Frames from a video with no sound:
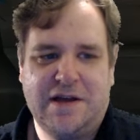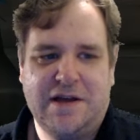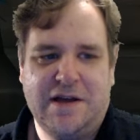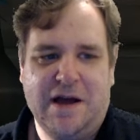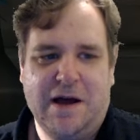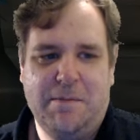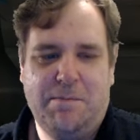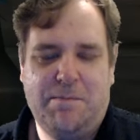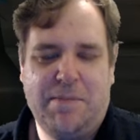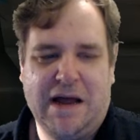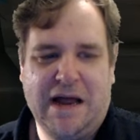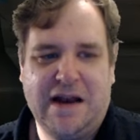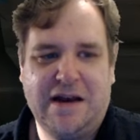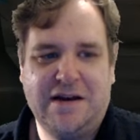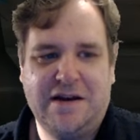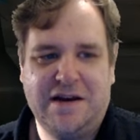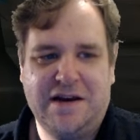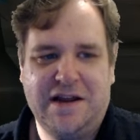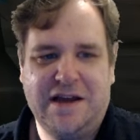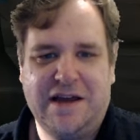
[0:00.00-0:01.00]

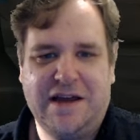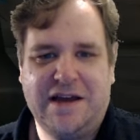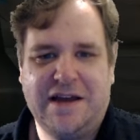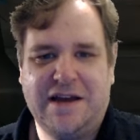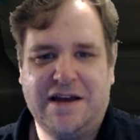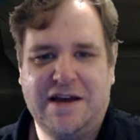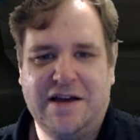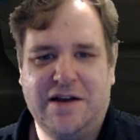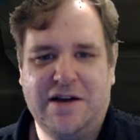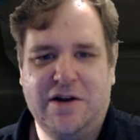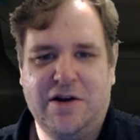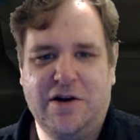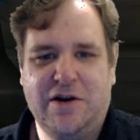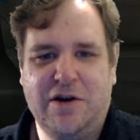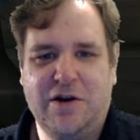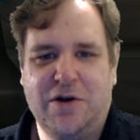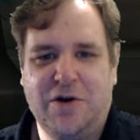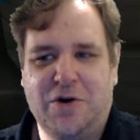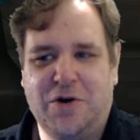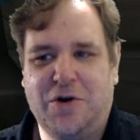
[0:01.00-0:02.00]
abandoning
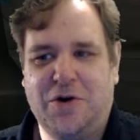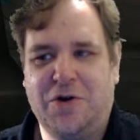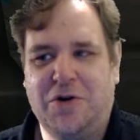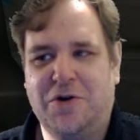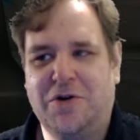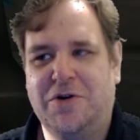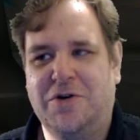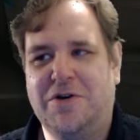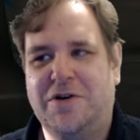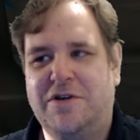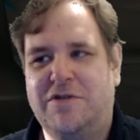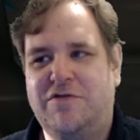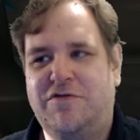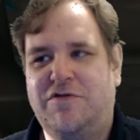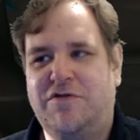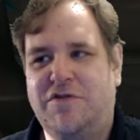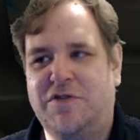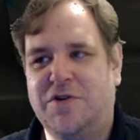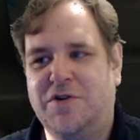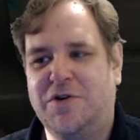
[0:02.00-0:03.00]
law
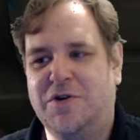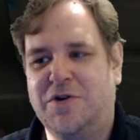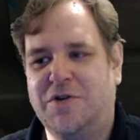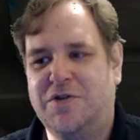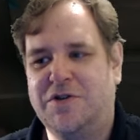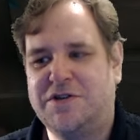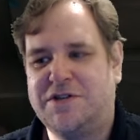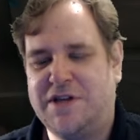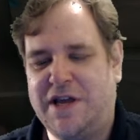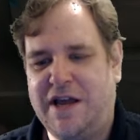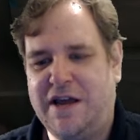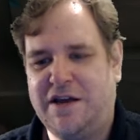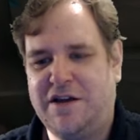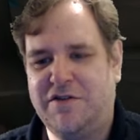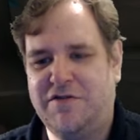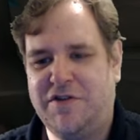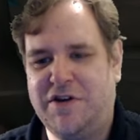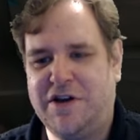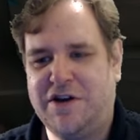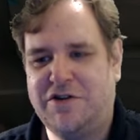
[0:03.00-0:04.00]
for the sake
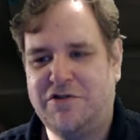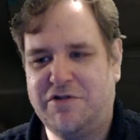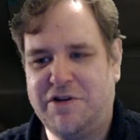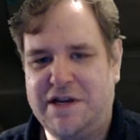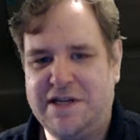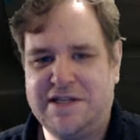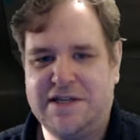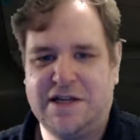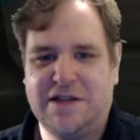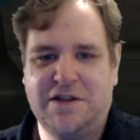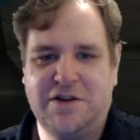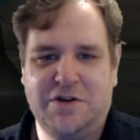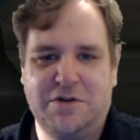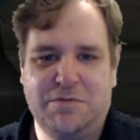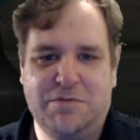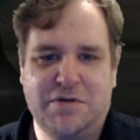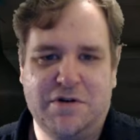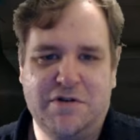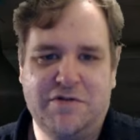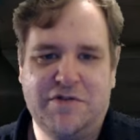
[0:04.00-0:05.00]
of increasing the
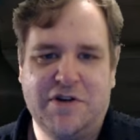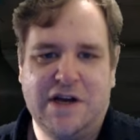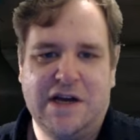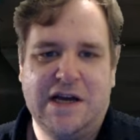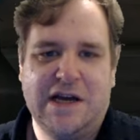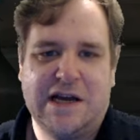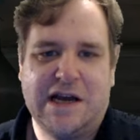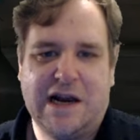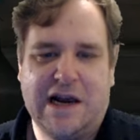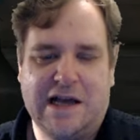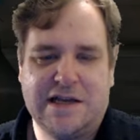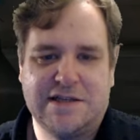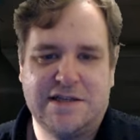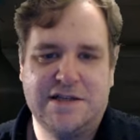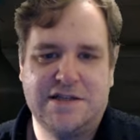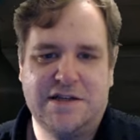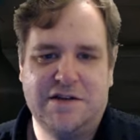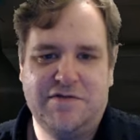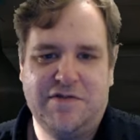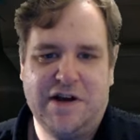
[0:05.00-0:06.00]
number of
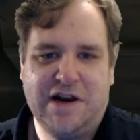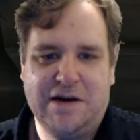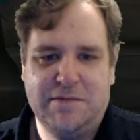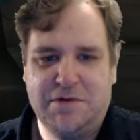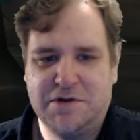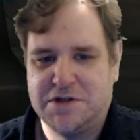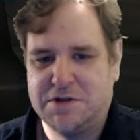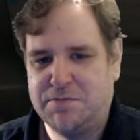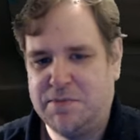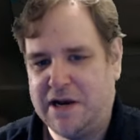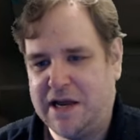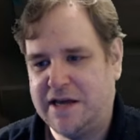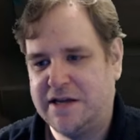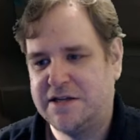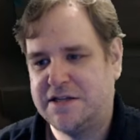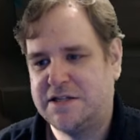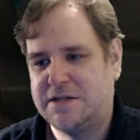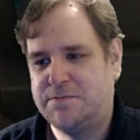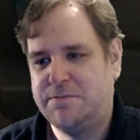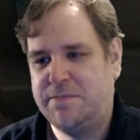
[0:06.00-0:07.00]
classes available to play a
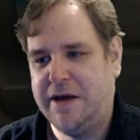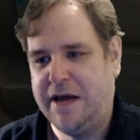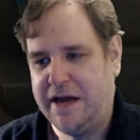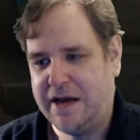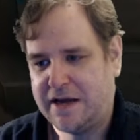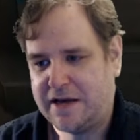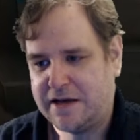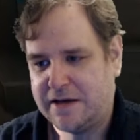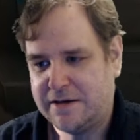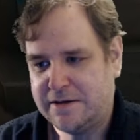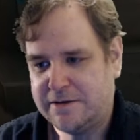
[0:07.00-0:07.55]
spec,